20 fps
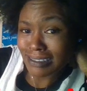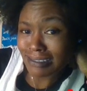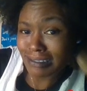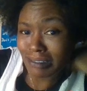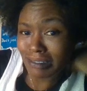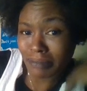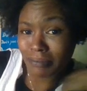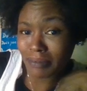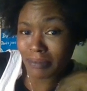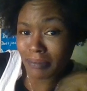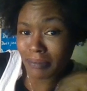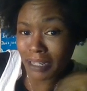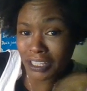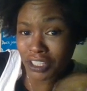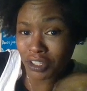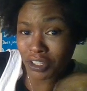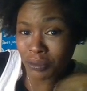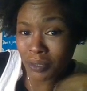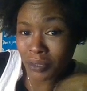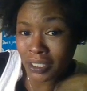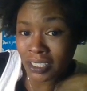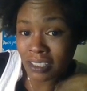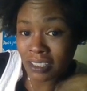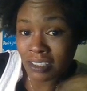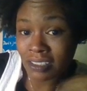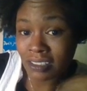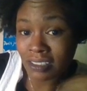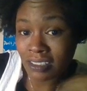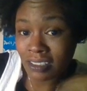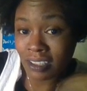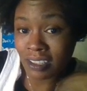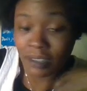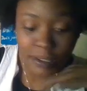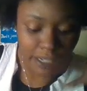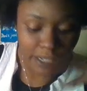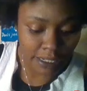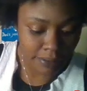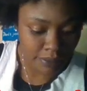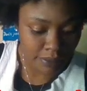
Am I the only one? Okay.